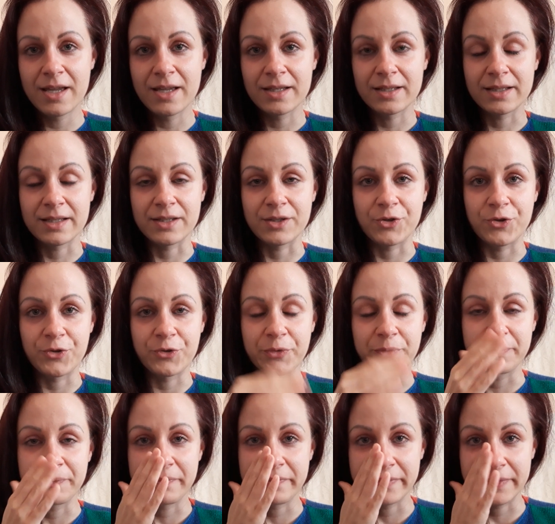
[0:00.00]
So
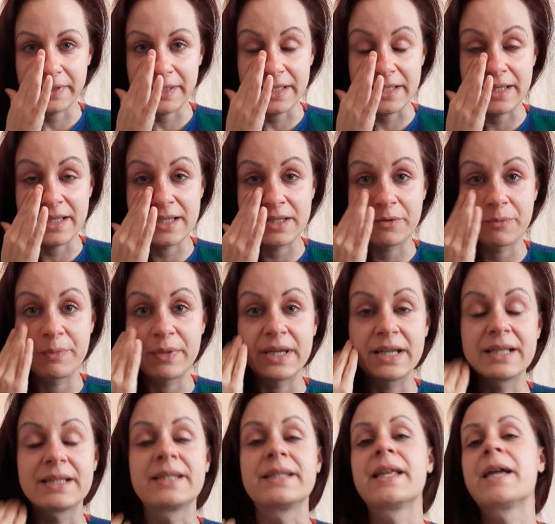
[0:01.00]
this is a
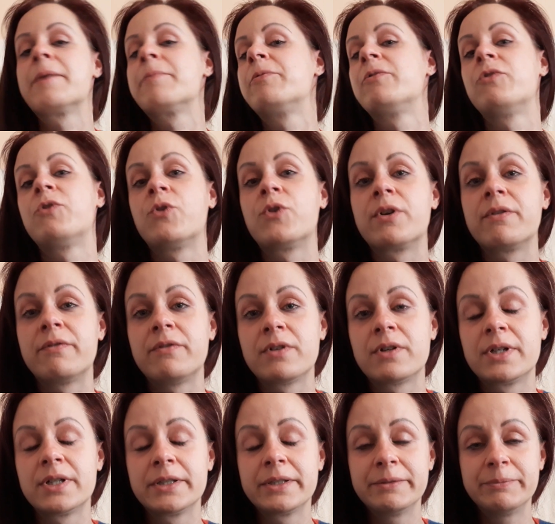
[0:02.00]
big step
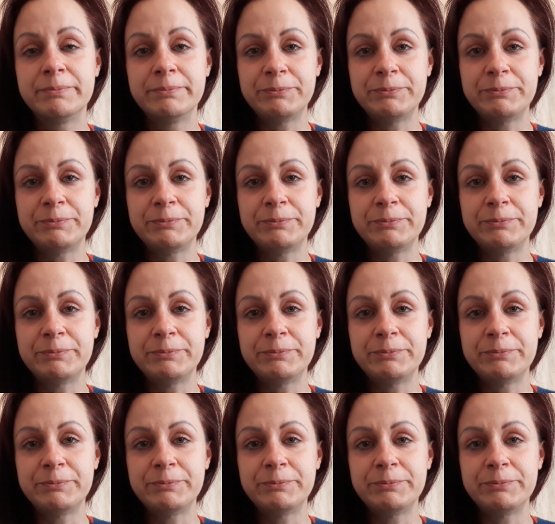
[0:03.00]
forward.